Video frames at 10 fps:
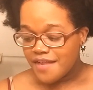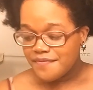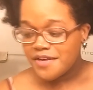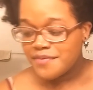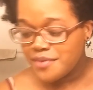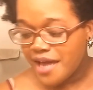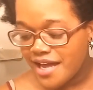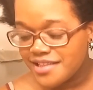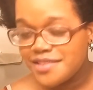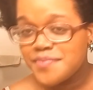front of you
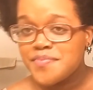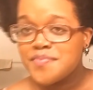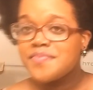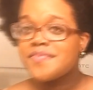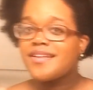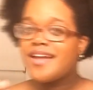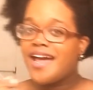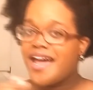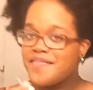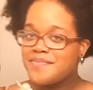guys.
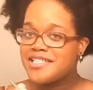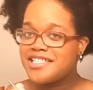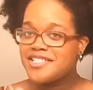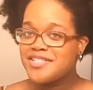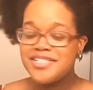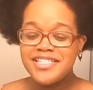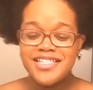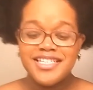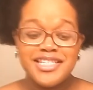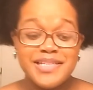I have my scissors,
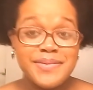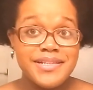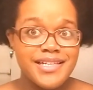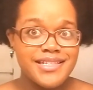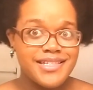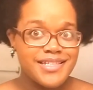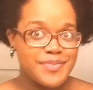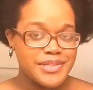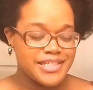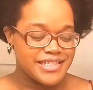so let's see
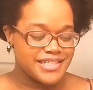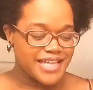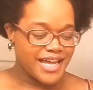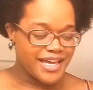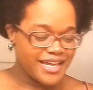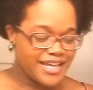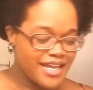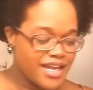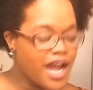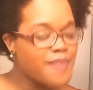what's inside.
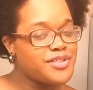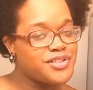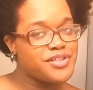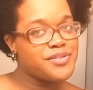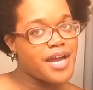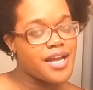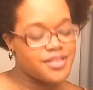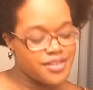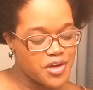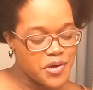I'm sure you
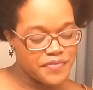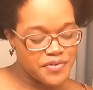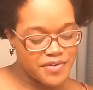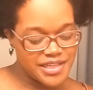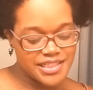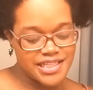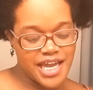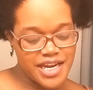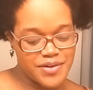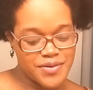guys know if you read the
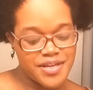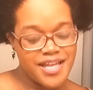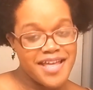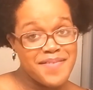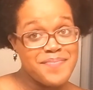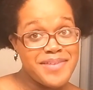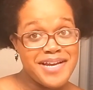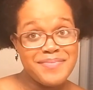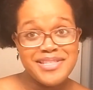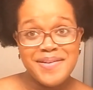title, but
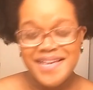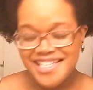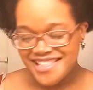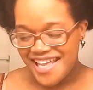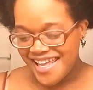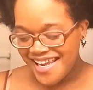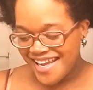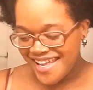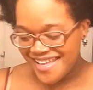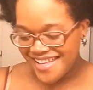I'm so
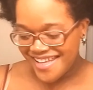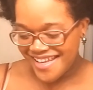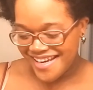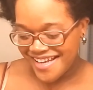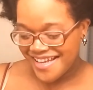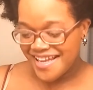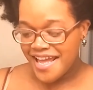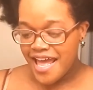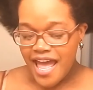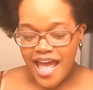excited!
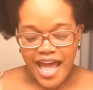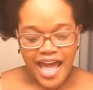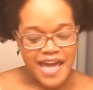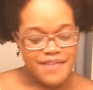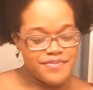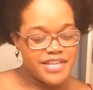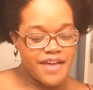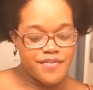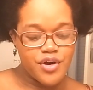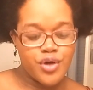I've
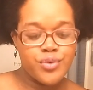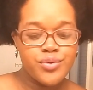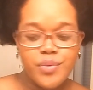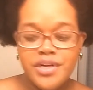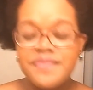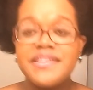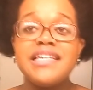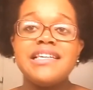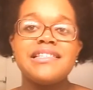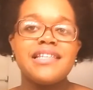never owned one of
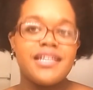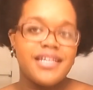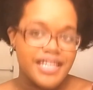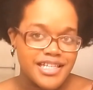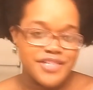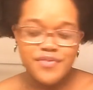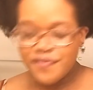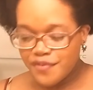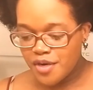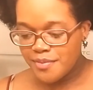these. It is a
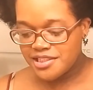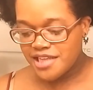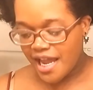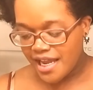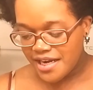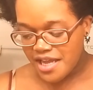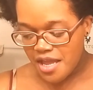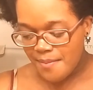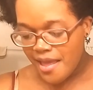refurbished item,